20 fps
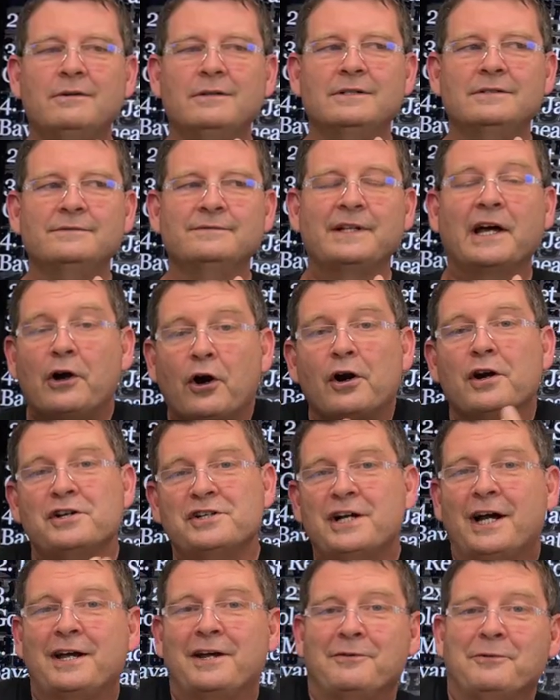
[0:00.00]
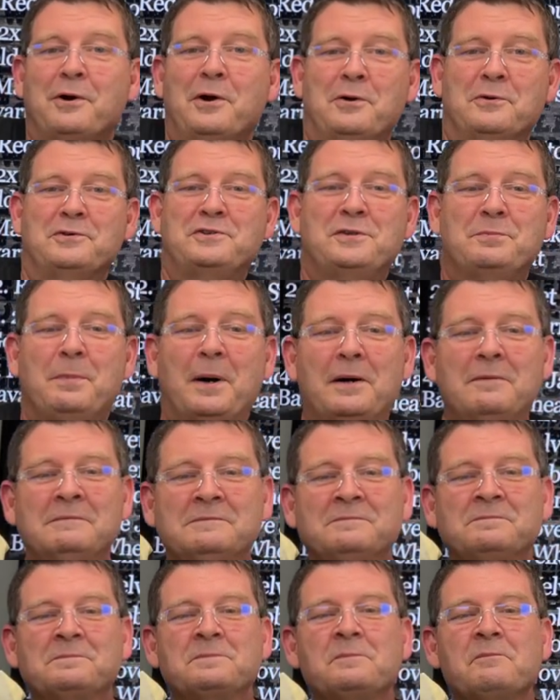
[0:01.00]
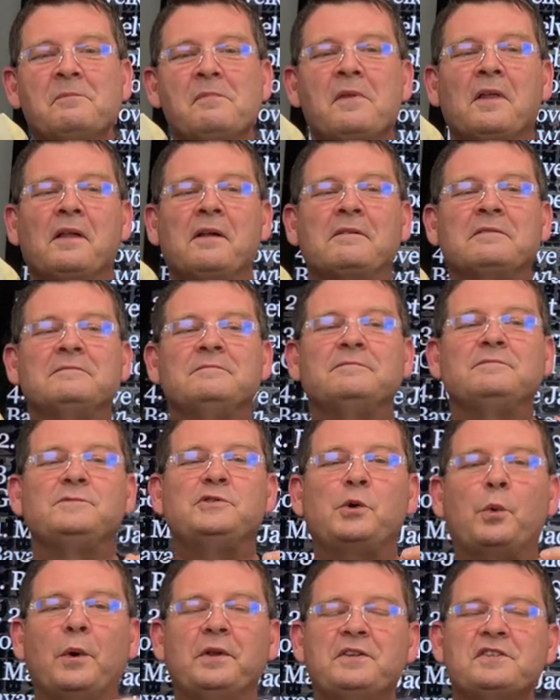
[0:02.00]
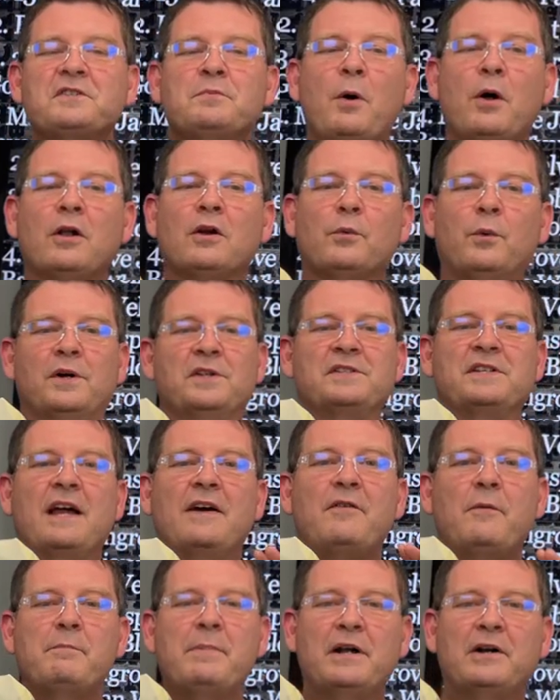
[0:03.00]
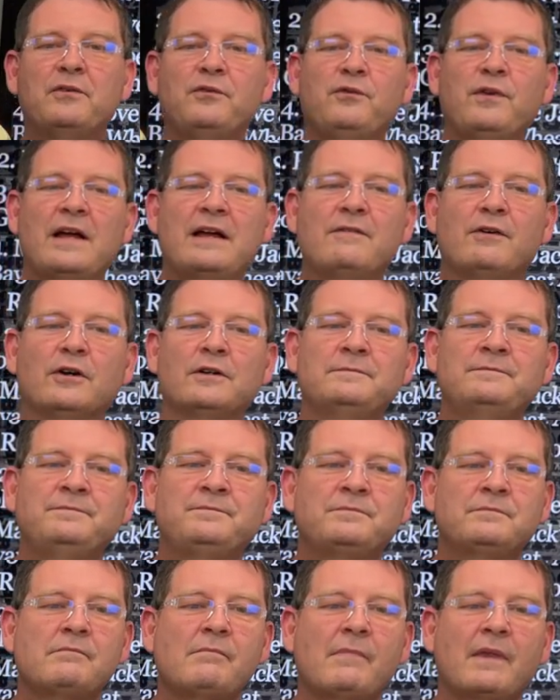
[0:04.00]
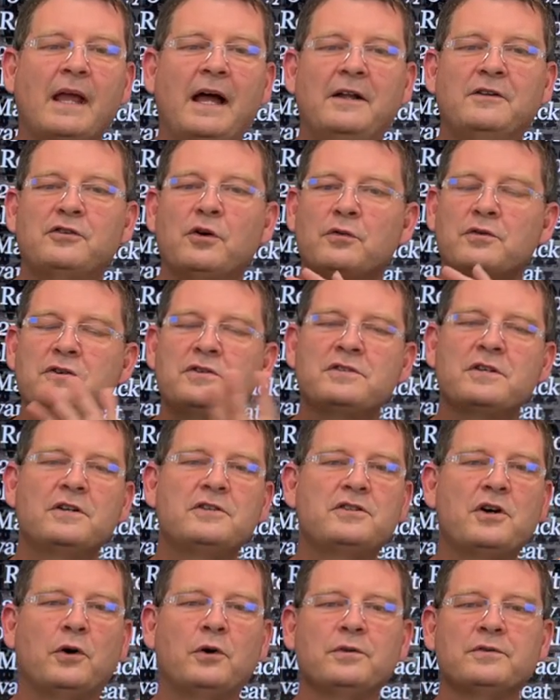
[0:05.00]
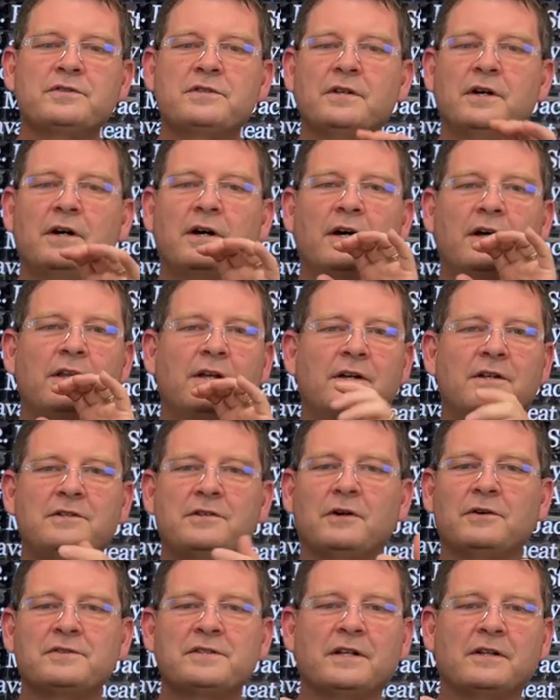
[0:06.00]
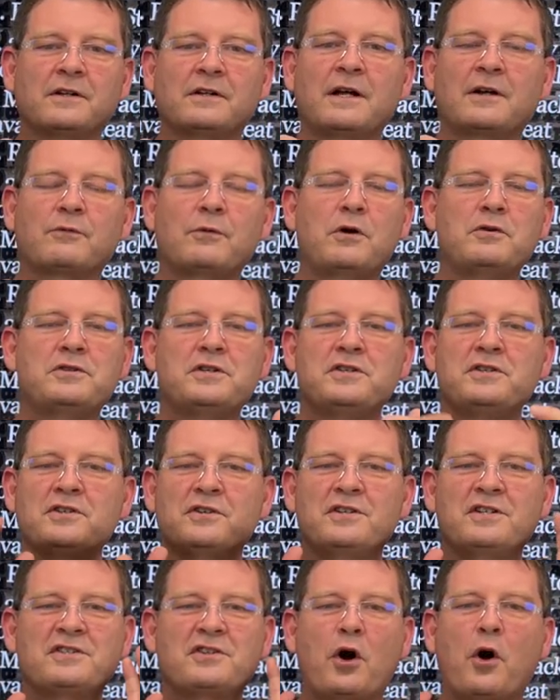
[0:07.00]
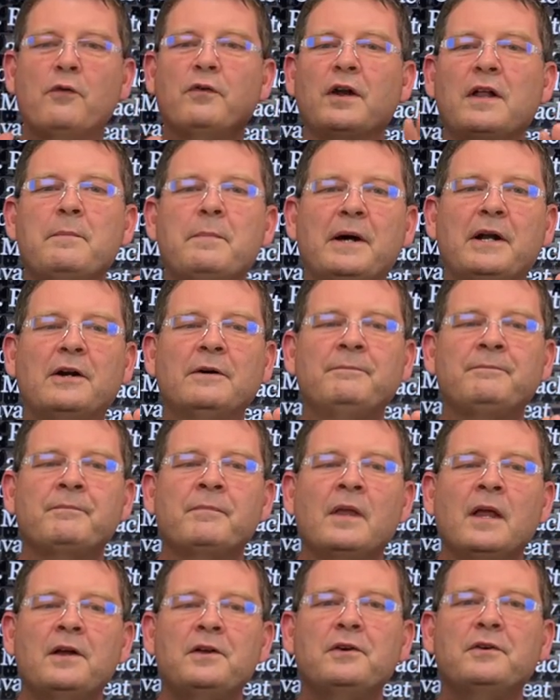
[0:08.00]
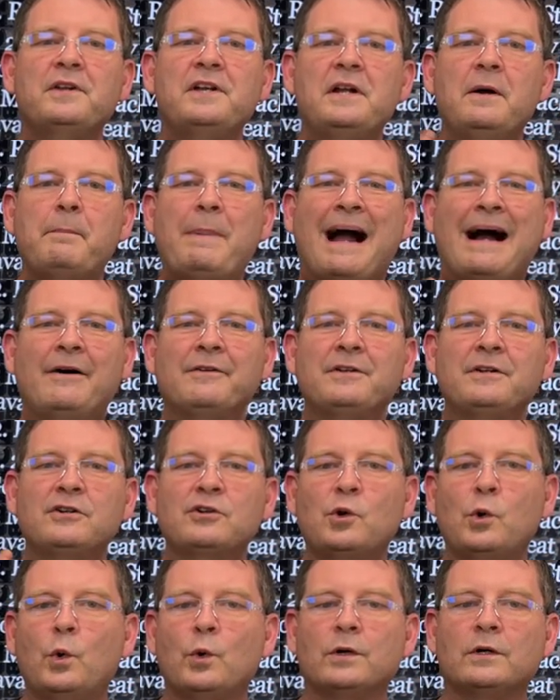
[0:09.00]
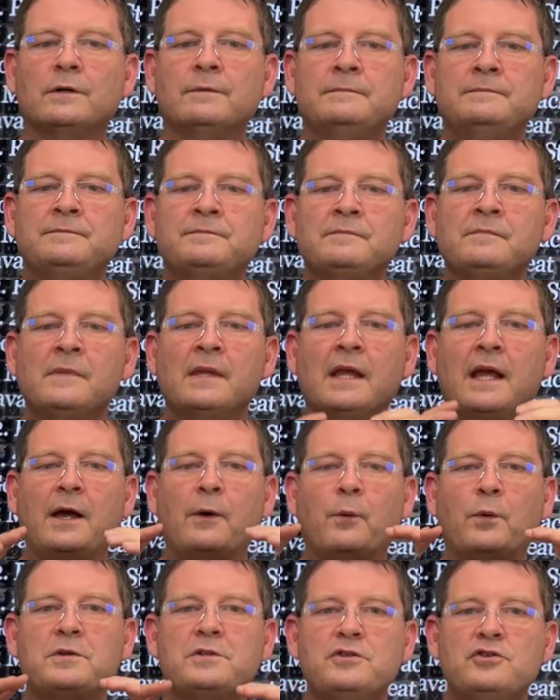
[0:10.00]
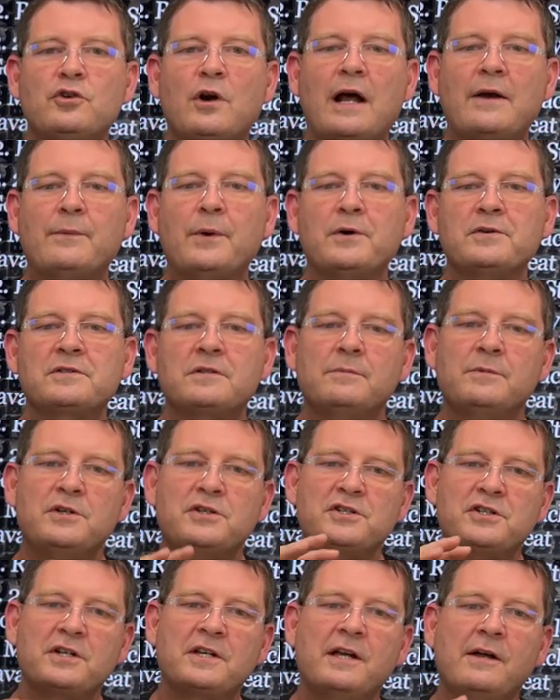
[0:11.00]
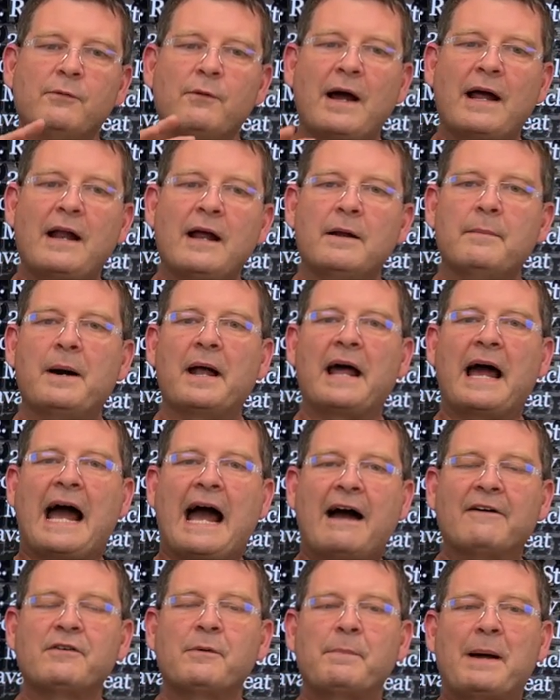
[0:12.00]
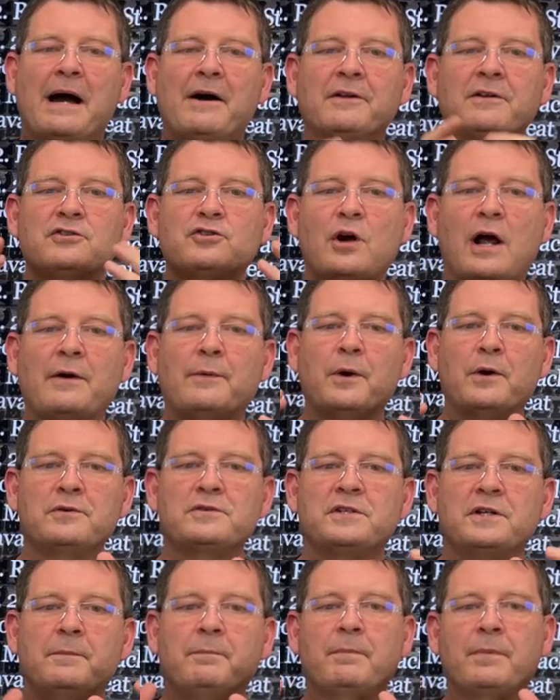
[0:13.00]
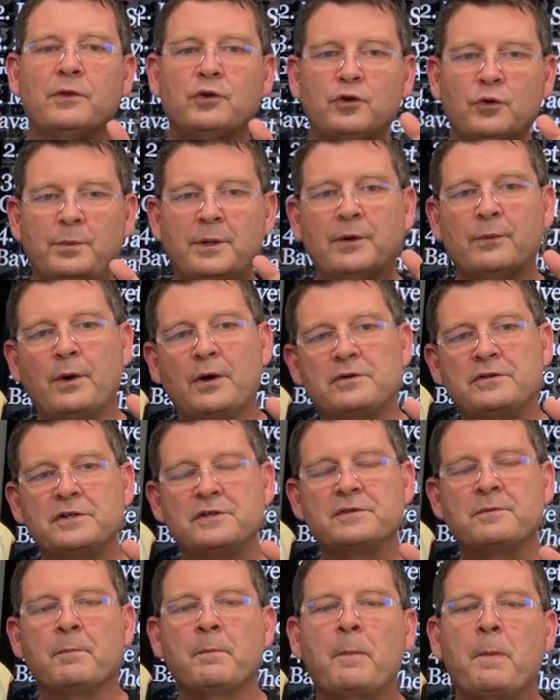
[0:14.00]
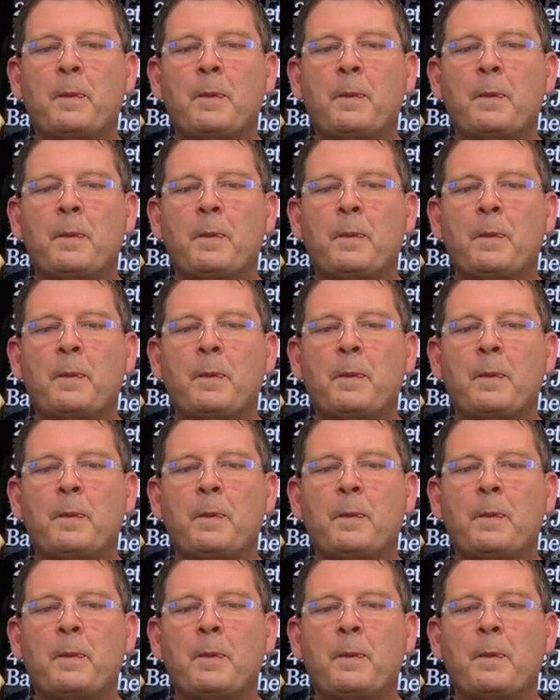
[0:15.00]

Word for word: Well, they are a giant roach, but you want the smaller ones. They have a better flavor, and don't use the adults. The, the adults that look like roaches are just overly bitter. You'll need a pound and a quarter, and once you dry roast them, you should get right at about a half a pound of dry roasted dubia roaches.